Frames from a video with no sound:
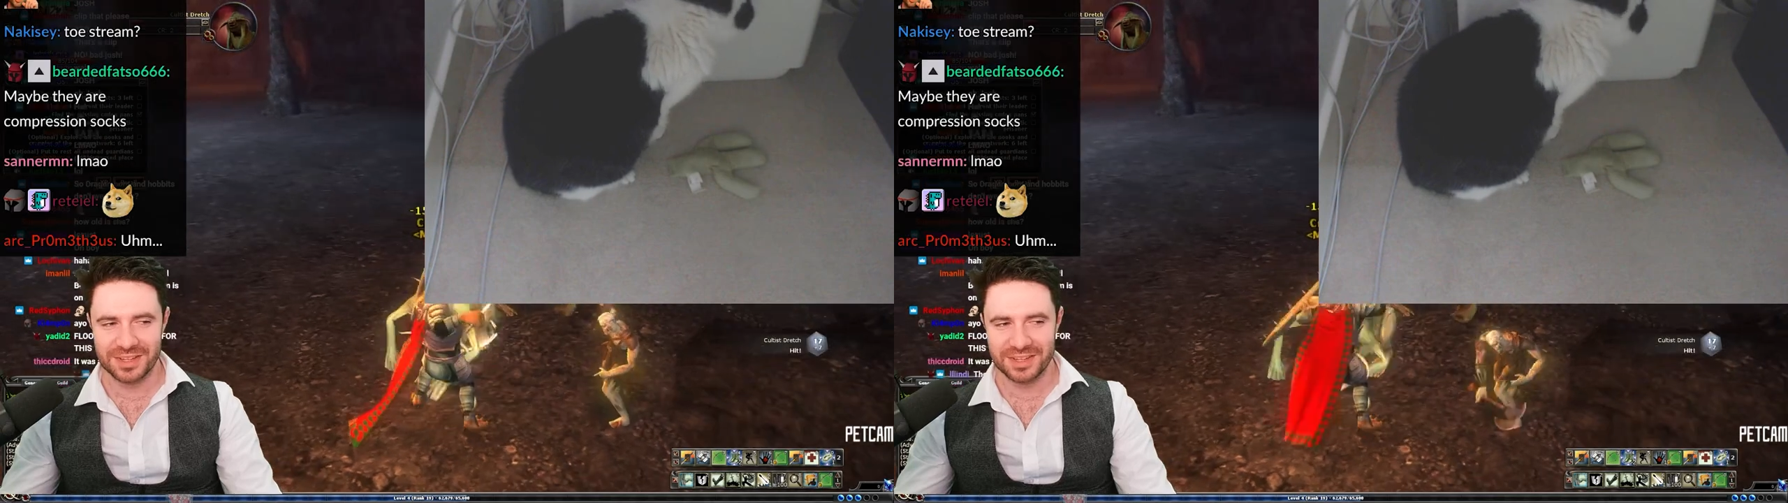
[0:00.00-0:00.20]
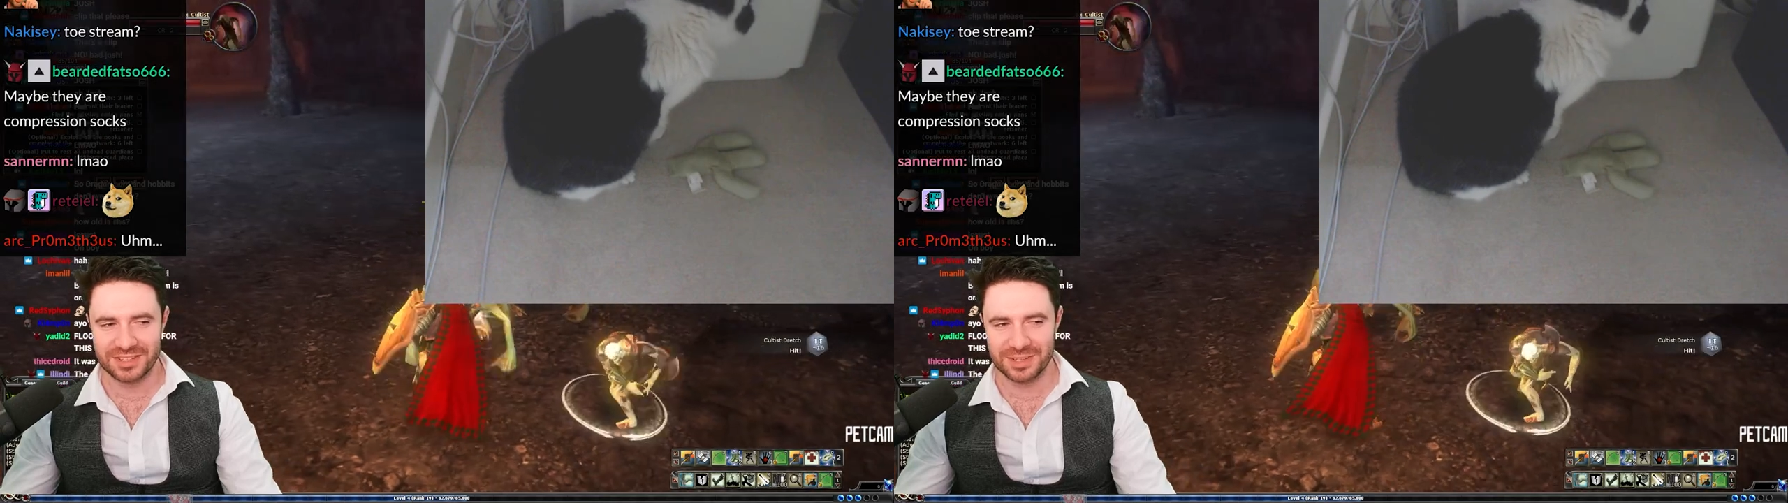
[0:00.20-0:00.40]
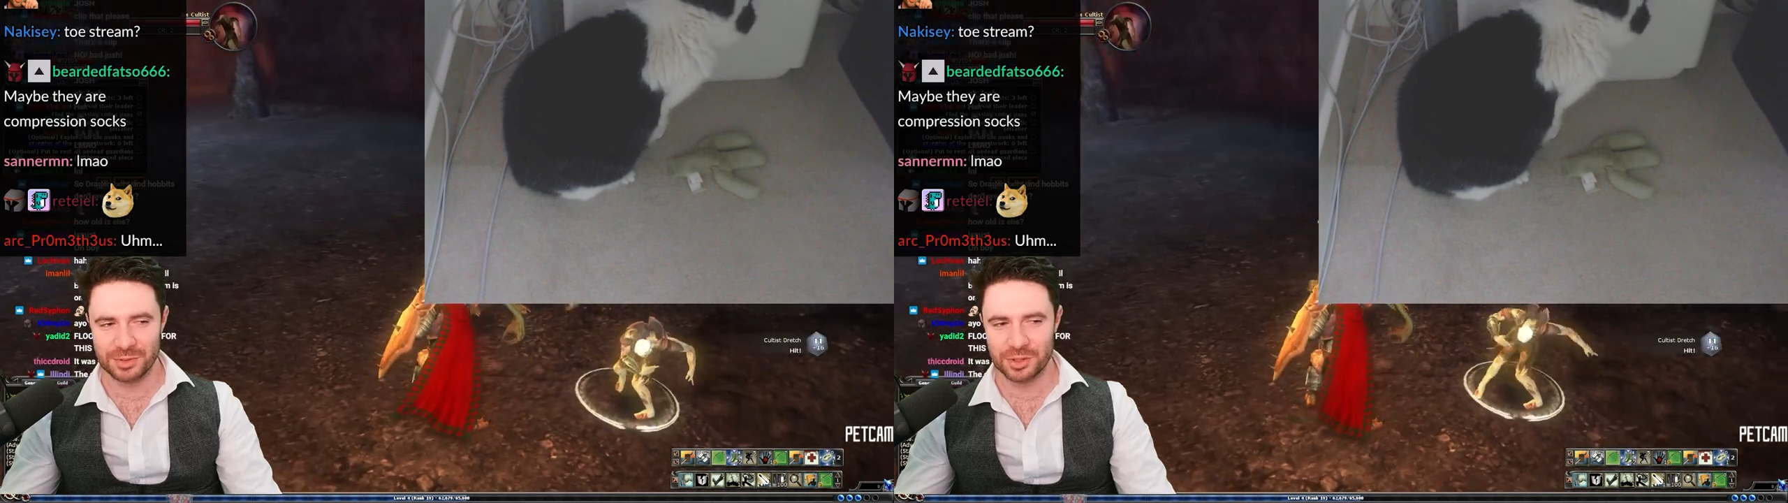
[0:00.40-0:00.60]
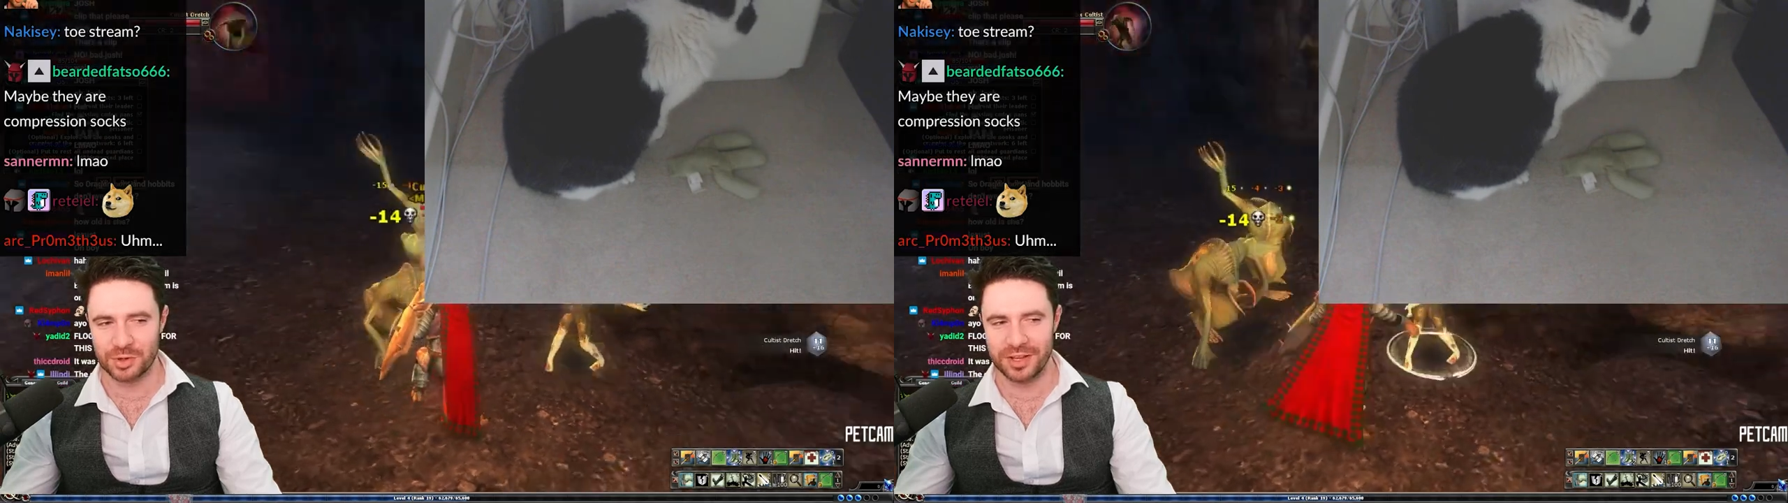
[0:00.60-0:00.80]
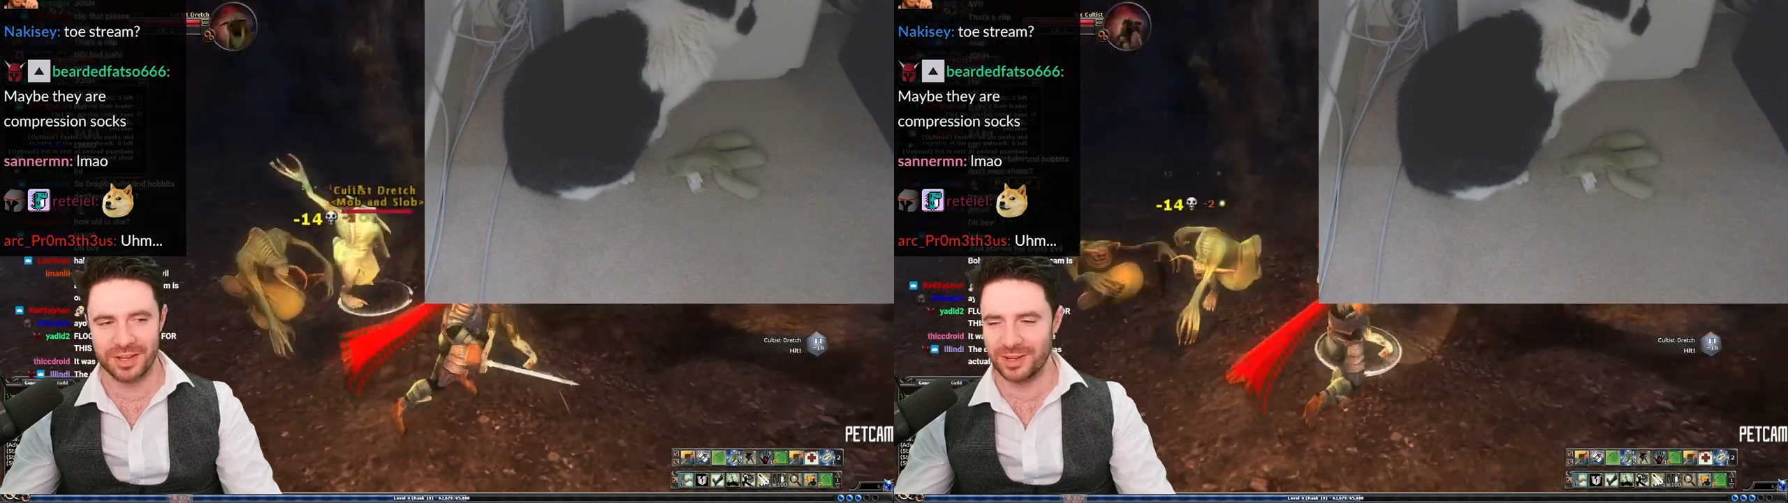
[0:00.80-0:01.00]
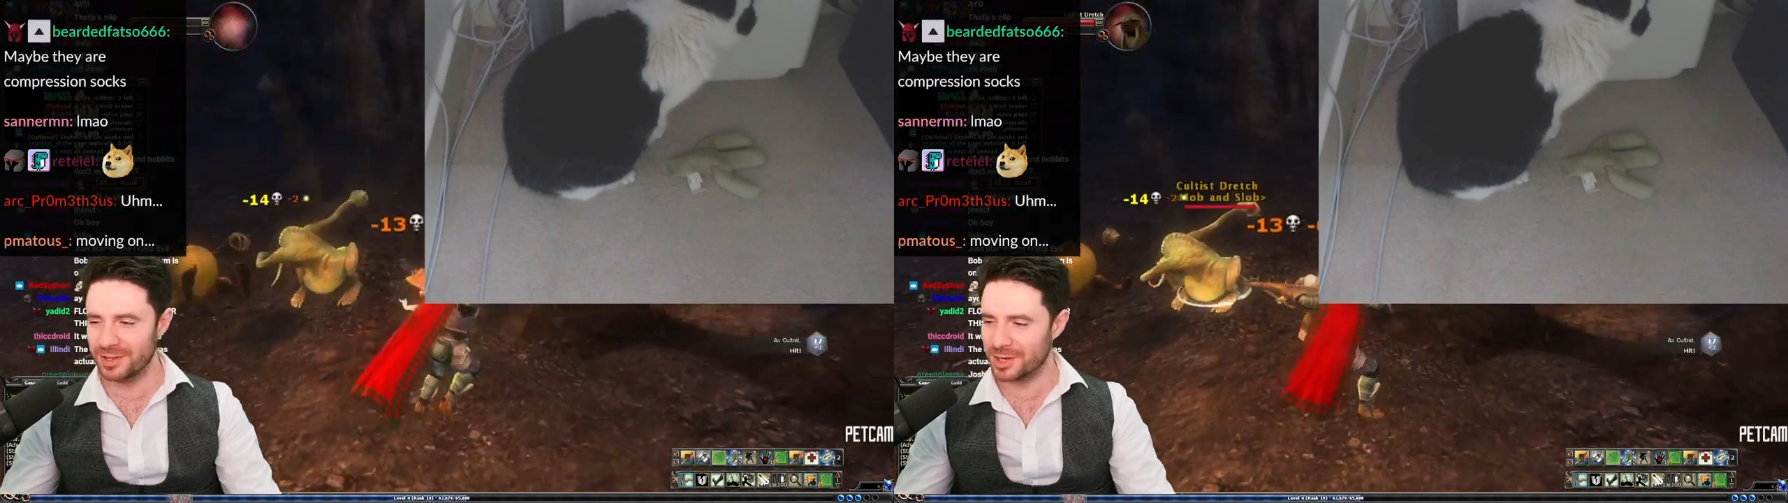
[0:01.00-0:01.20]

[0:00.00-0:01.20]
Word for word: There's a little treat, a little